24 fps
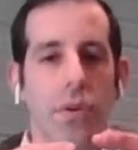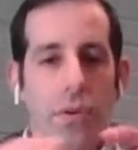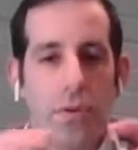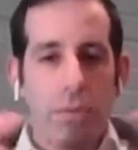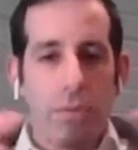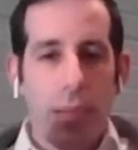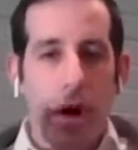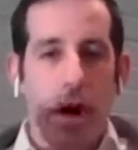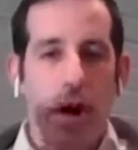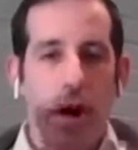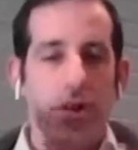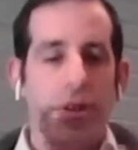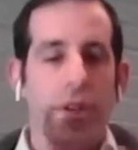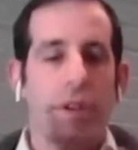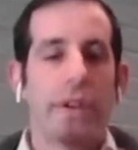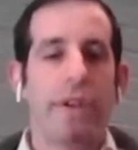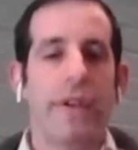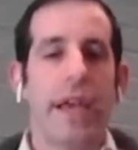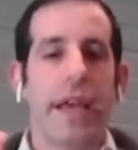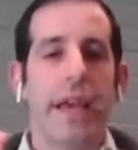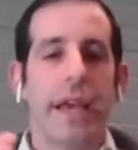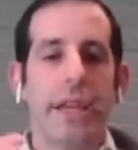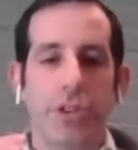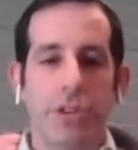Uma, the
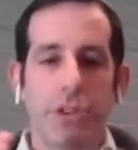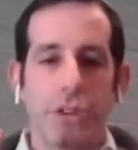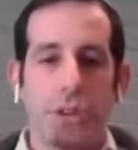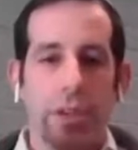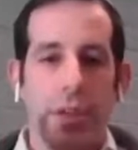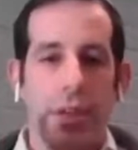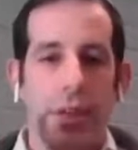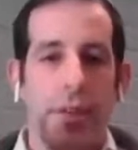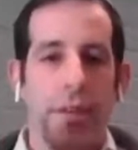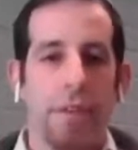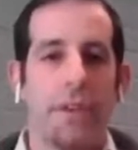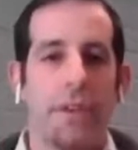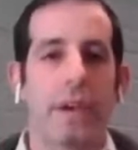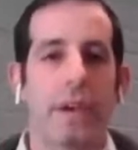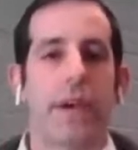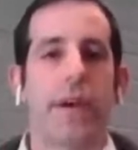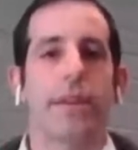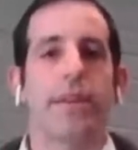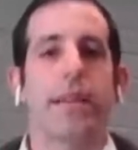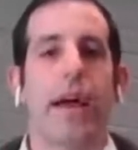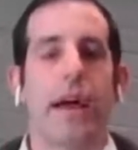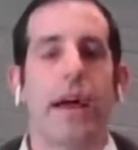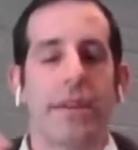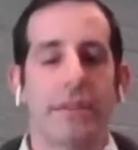nation, the
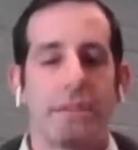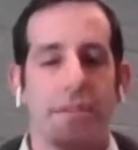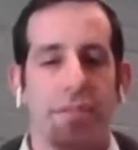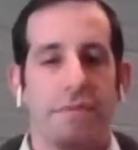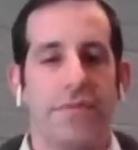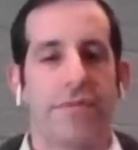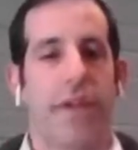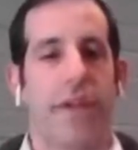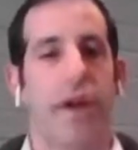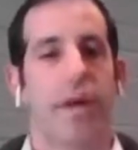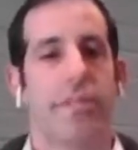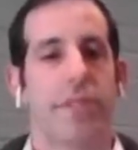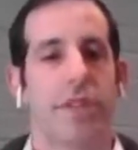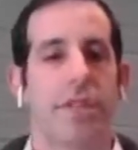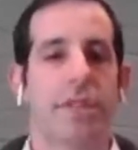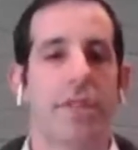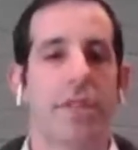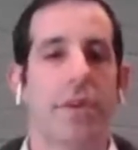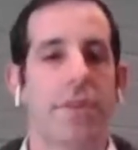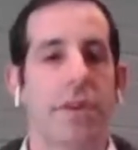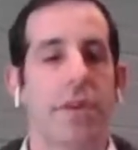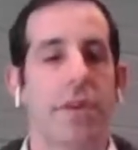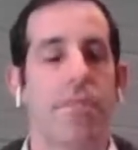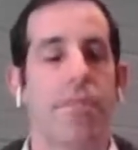collective family,
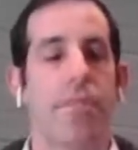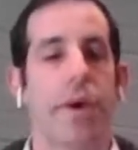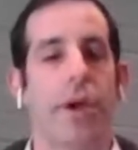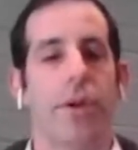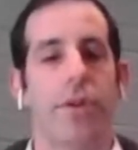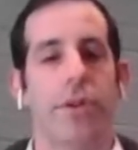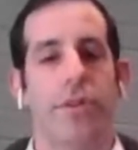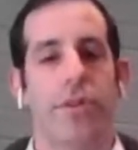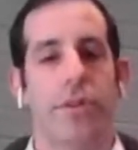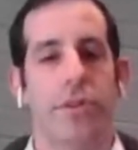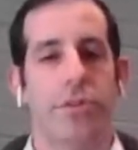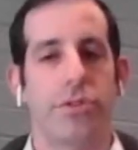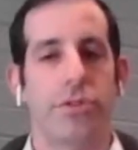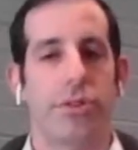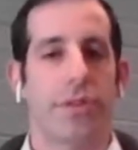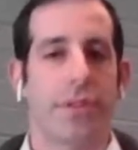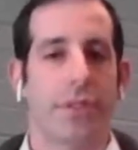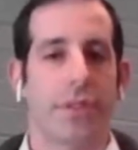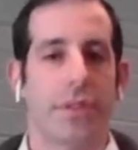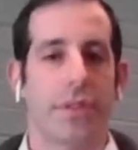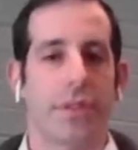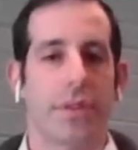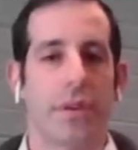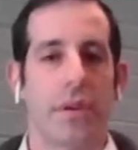something bigger than
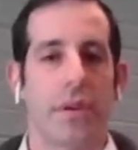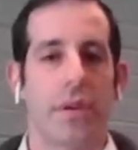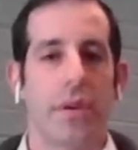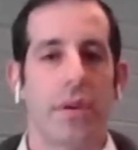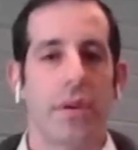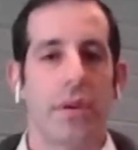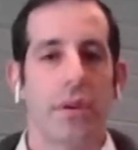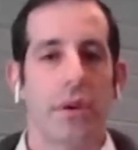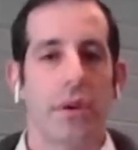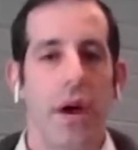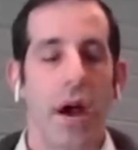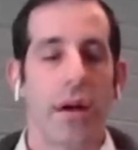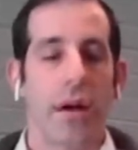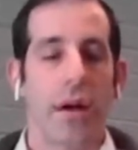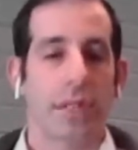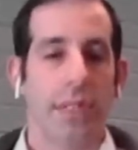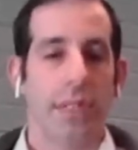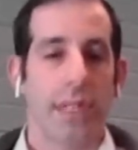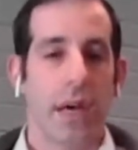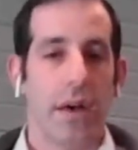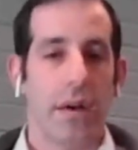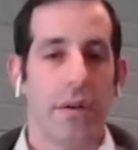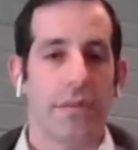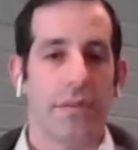just
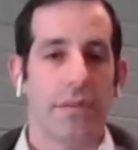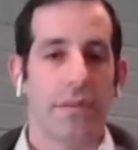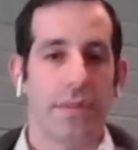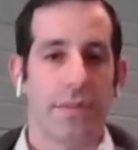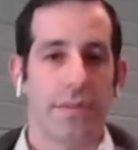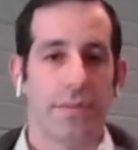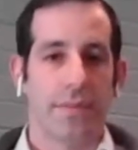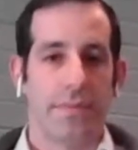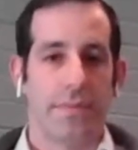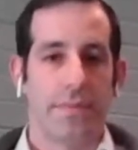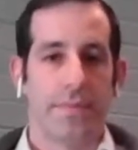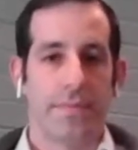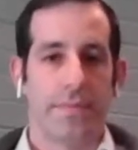ourselves.